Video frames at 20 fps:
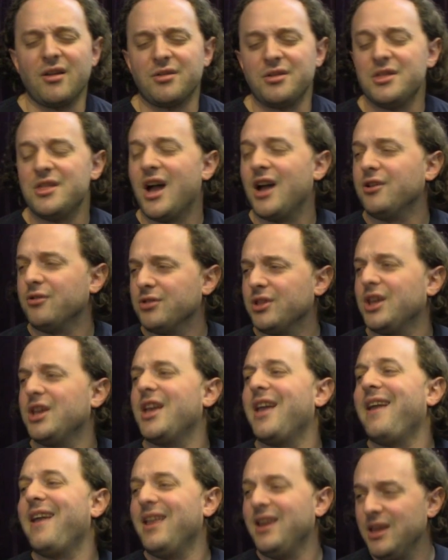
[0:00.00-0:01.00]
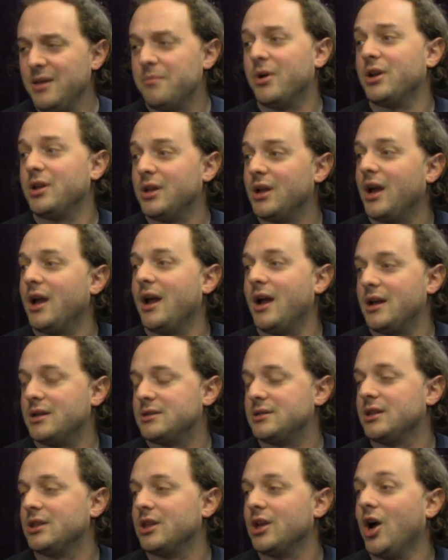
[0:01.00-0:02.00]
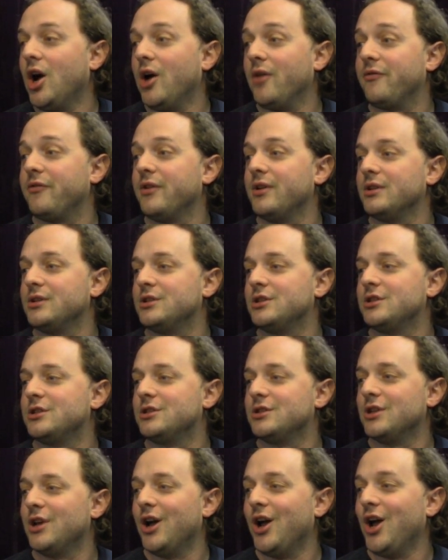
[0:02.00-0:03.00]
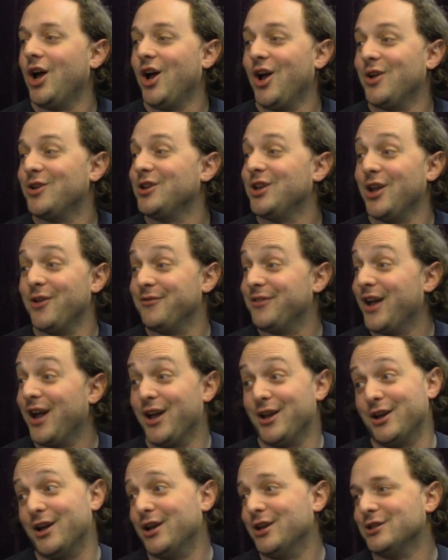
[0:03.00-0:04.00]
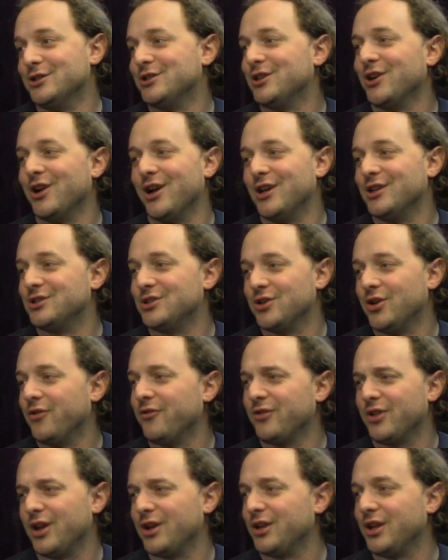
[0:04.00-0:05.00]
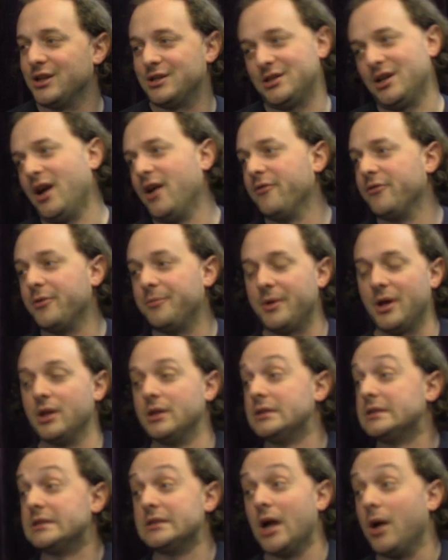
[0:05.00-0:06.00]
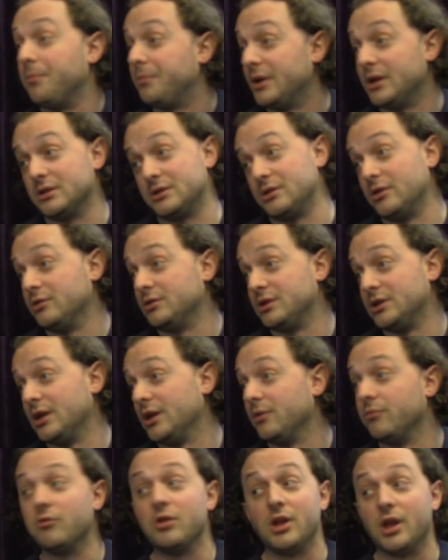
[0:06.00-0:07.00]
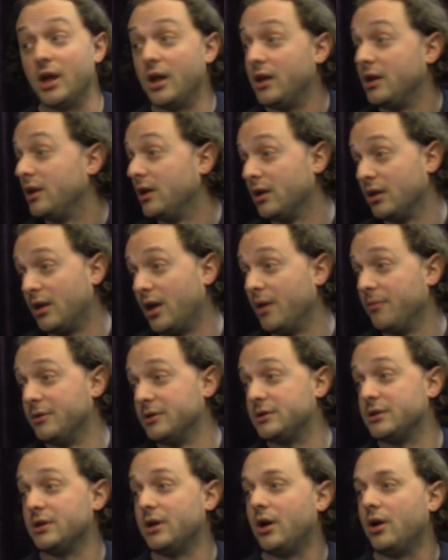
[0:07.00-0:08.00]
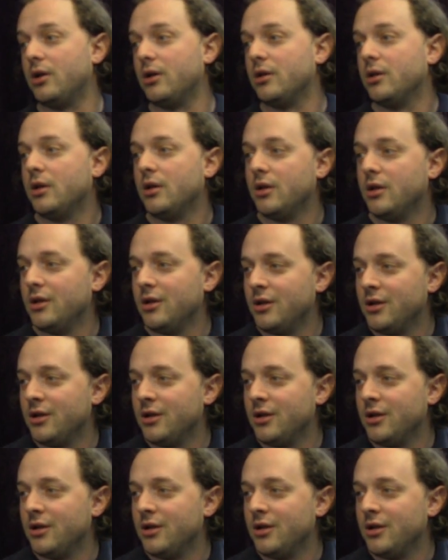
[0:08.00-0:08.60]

I don't think anybody I asked at the office uh, gave that as their answer of like, let's have the paladins not be associated with any alignments at all. Mm-hmm.